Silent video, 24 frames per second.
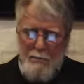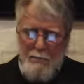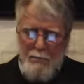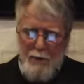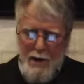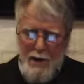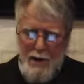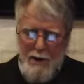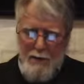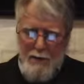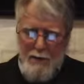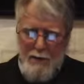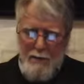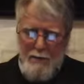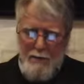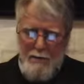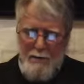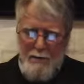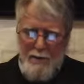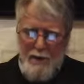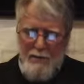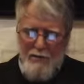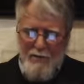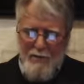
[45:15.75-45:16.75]

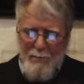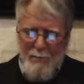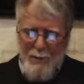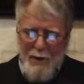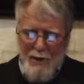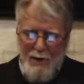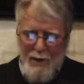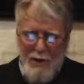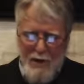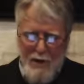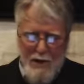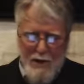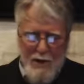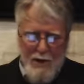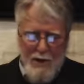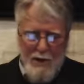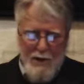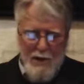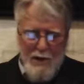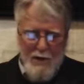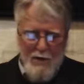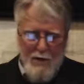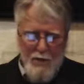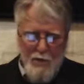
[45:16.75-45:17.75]
practice, as a better
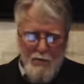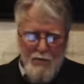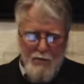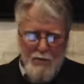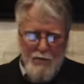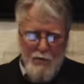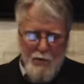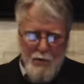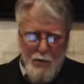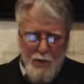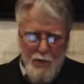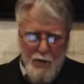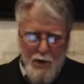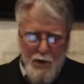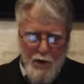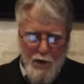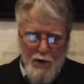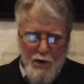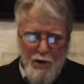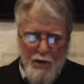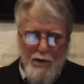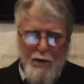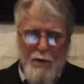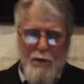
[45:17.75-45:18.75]
indicator of
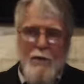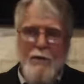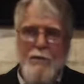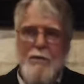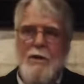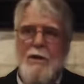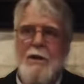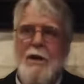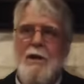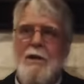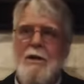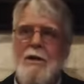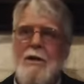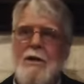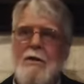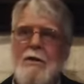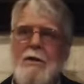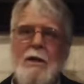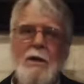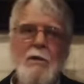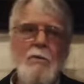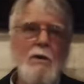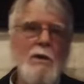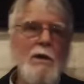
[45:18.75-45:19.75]
sunnah than hadith.
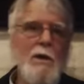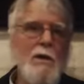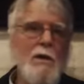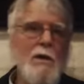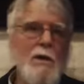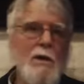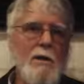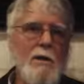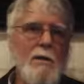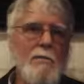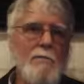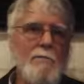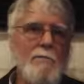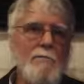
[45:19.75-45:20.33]
Here we get it.